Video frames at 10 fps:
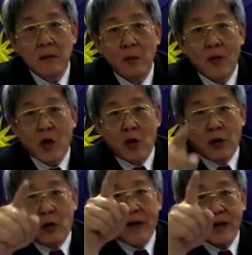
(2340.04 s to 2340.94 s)
with the
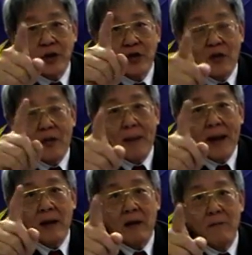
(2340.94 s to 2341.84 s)
directions of the
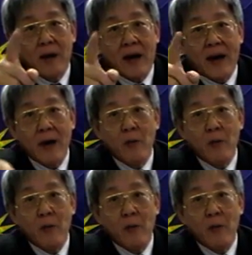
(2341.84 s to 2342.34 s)
Bank of Negara,